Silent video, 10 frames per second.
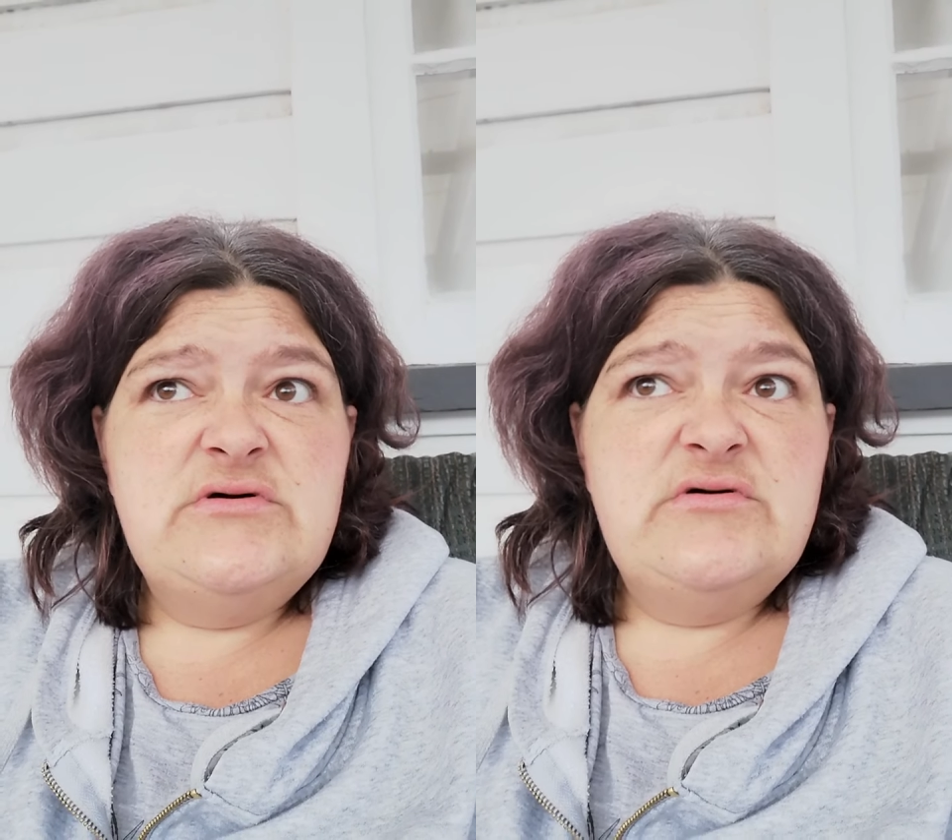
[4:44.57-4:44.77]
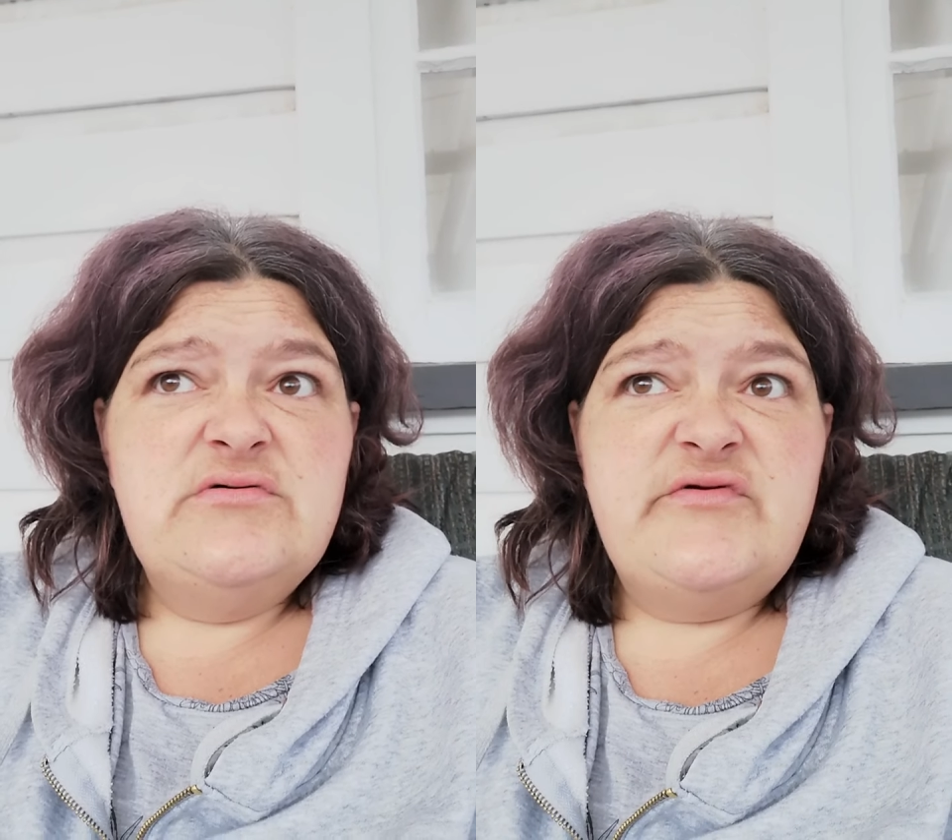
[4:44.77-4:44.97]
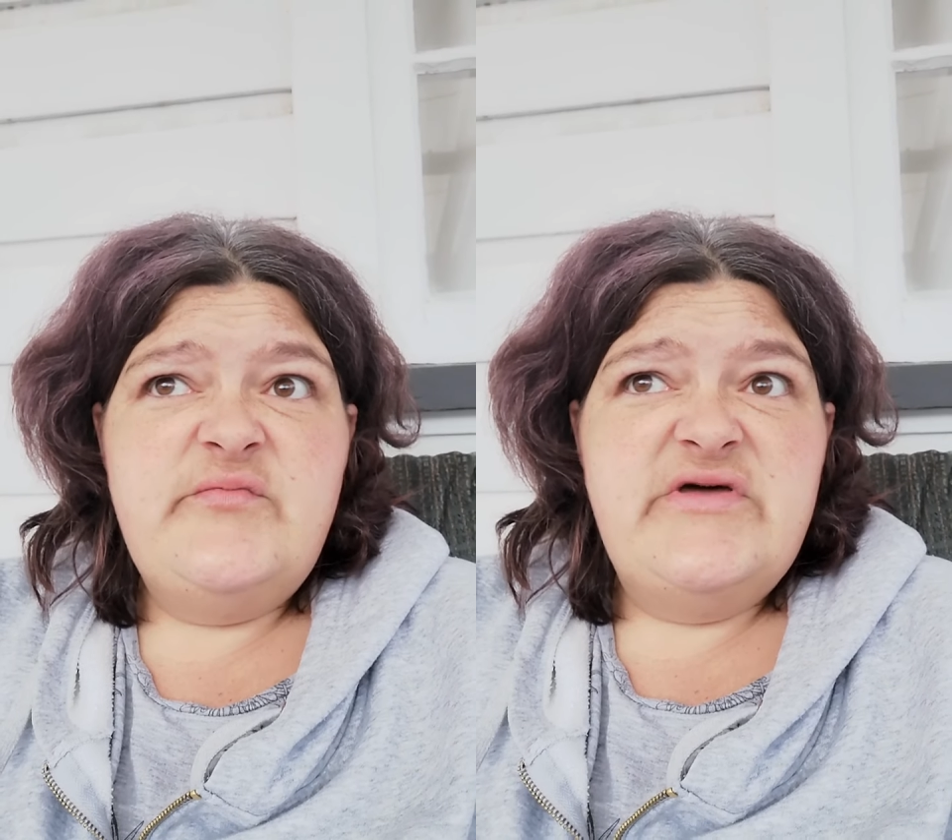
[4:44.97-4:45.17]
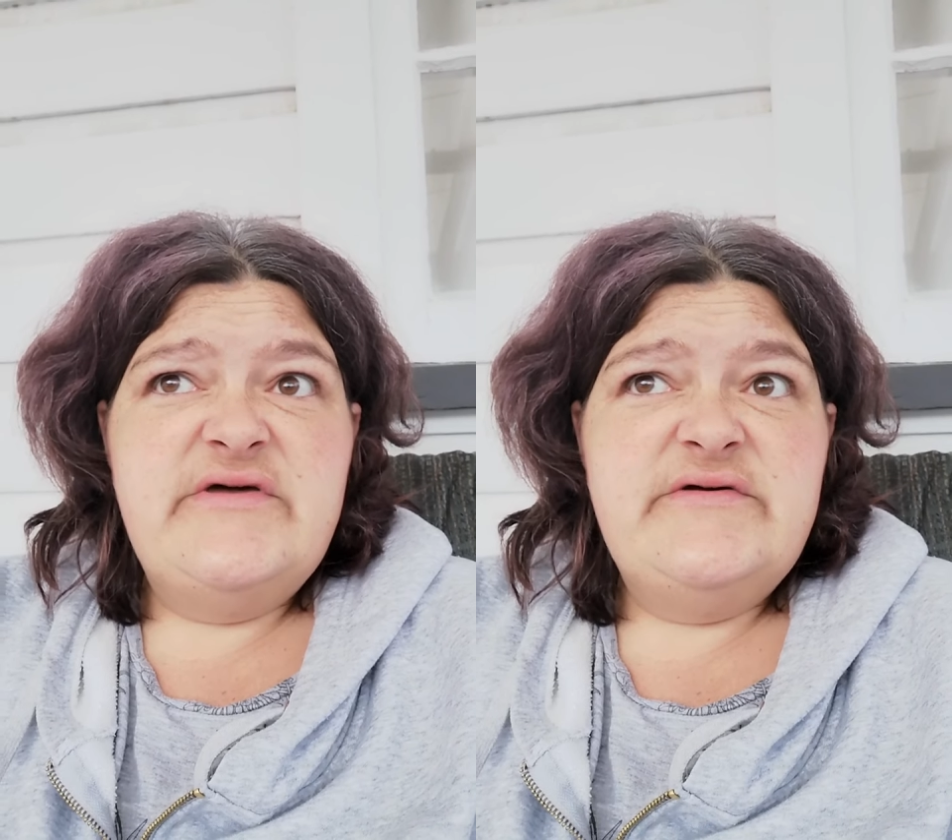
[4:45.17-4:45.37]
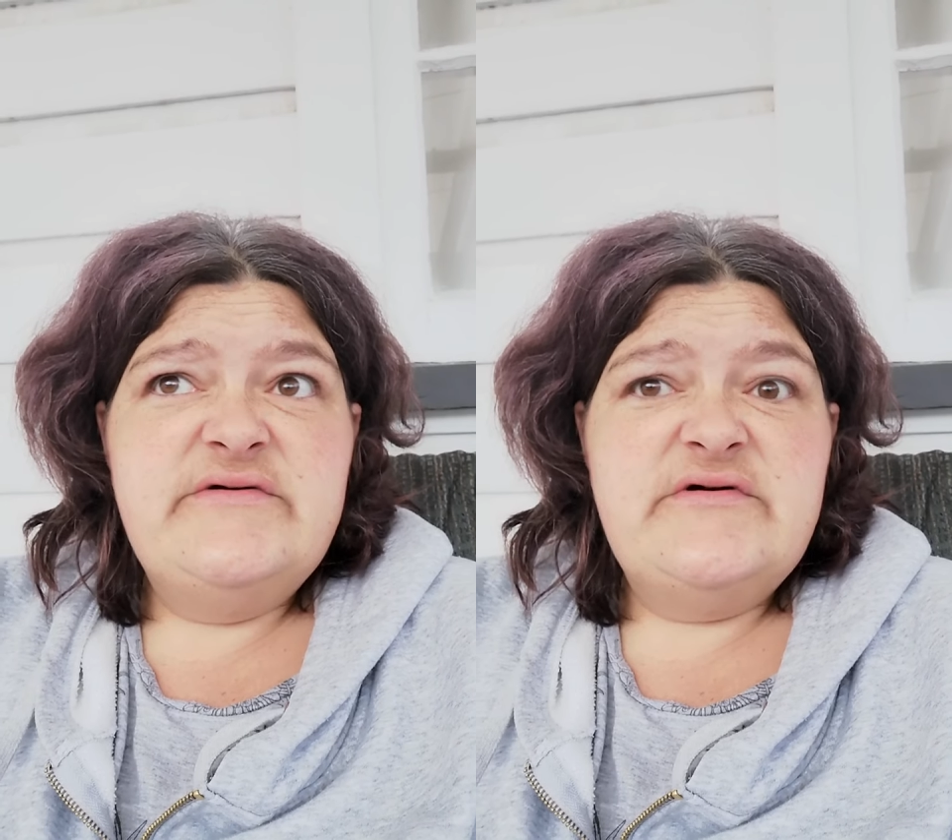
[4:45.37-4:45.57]
I would
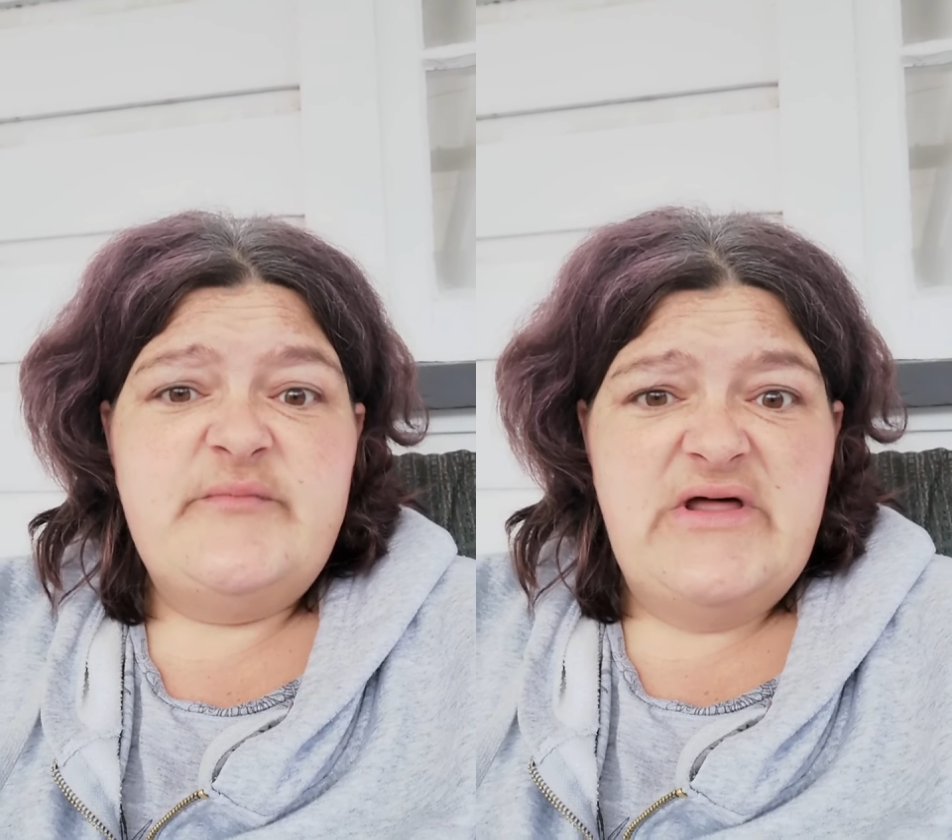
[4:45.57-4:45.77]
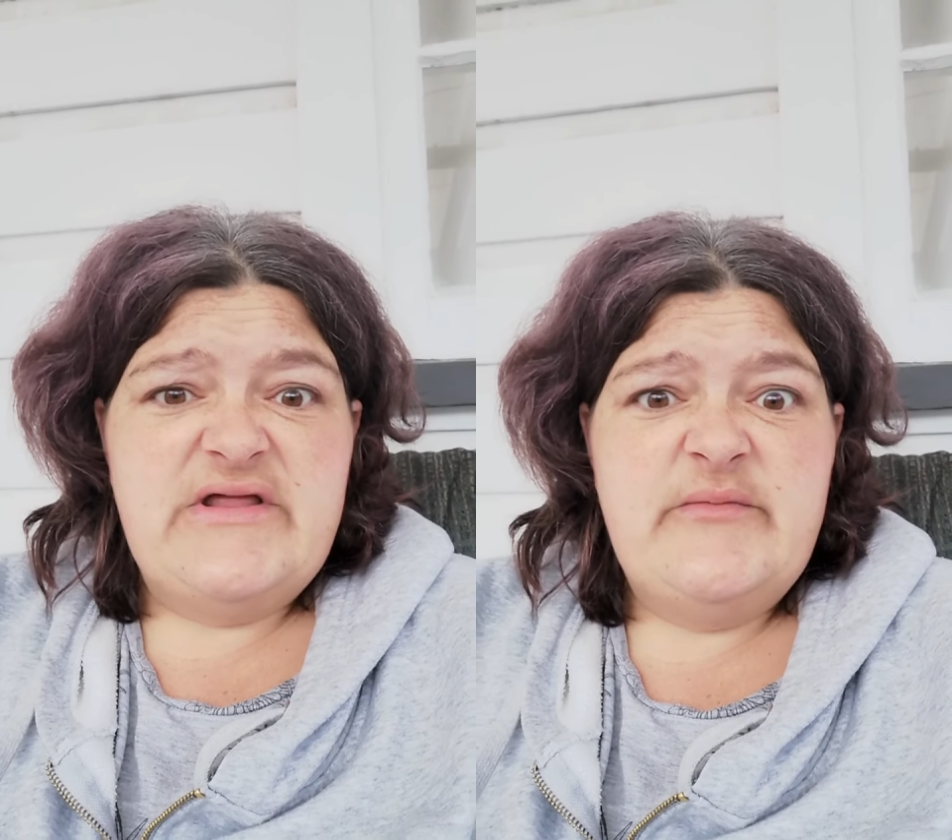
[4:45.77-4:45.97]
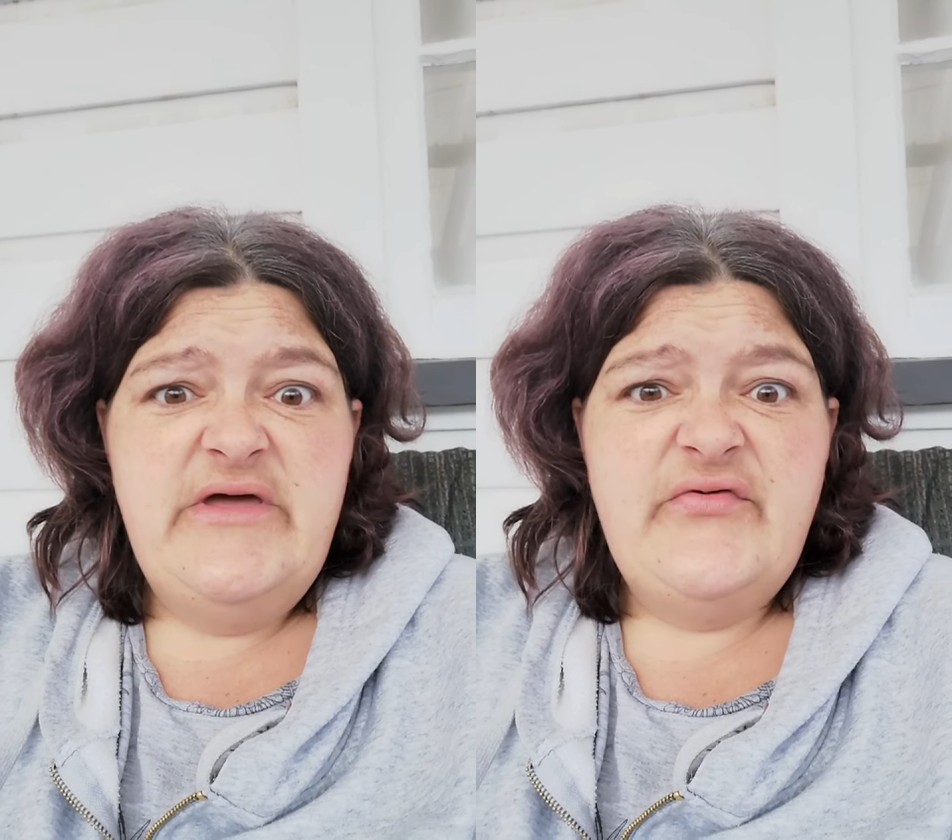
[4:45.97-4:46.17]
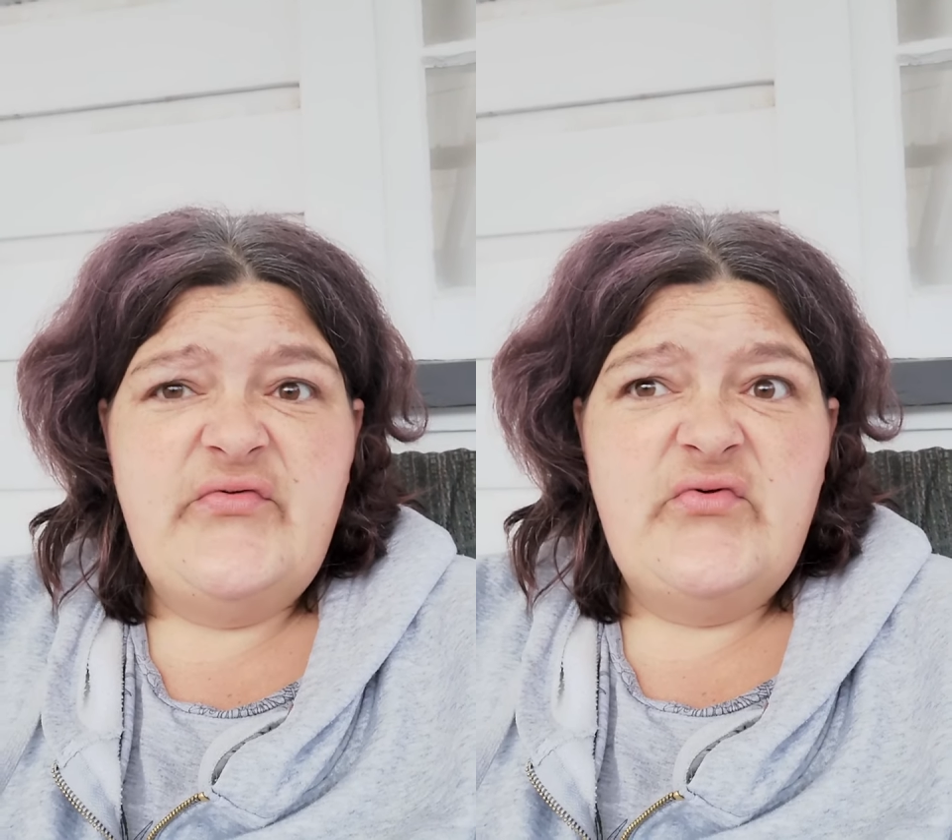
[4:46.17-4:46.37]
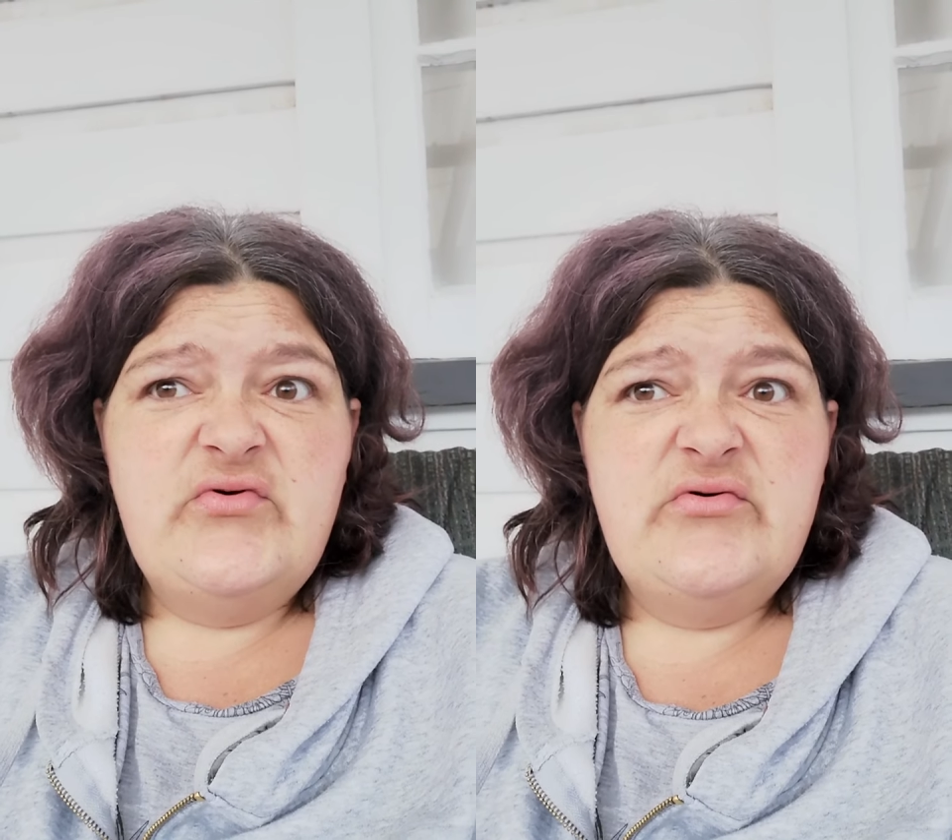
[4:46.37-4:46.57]
be a bloody
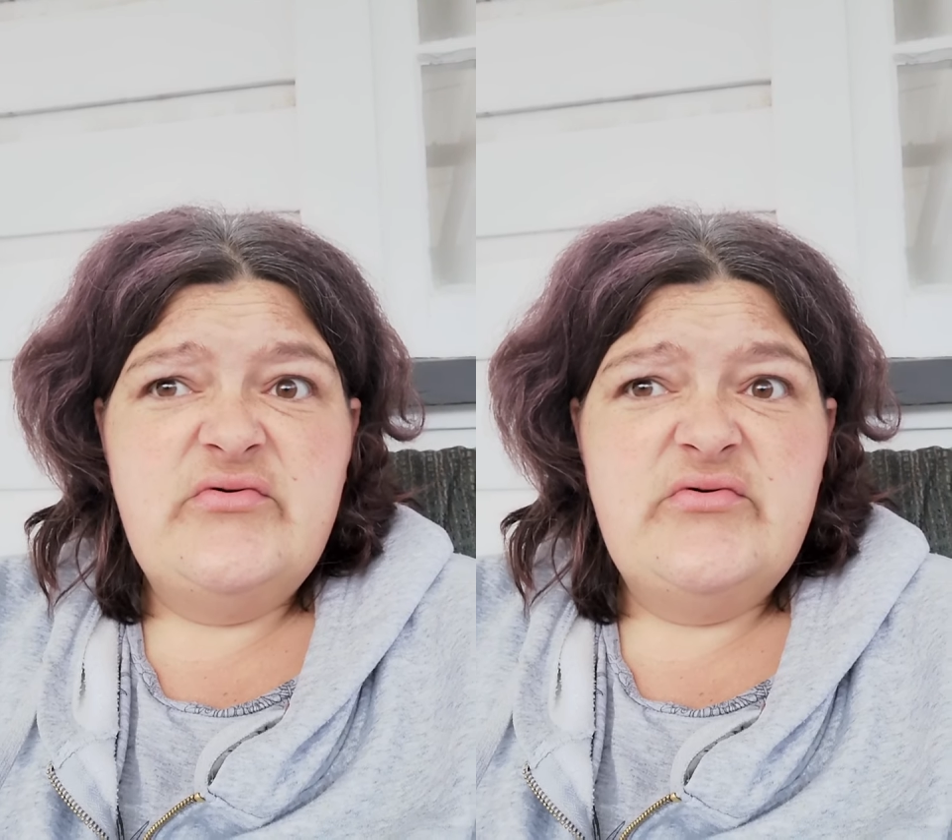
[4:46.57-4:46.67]
mess.